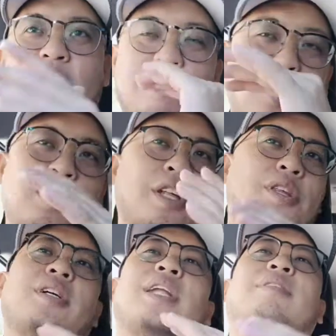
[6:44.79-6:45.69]
And of course, the
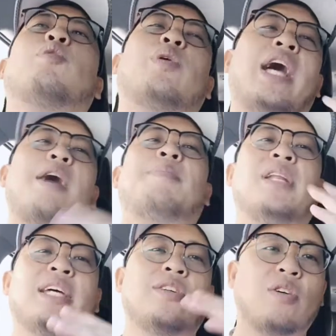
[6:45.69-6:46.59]
third level will
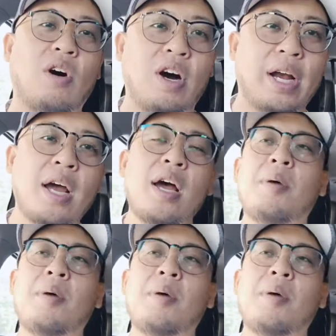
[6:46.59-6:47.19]
happen later on.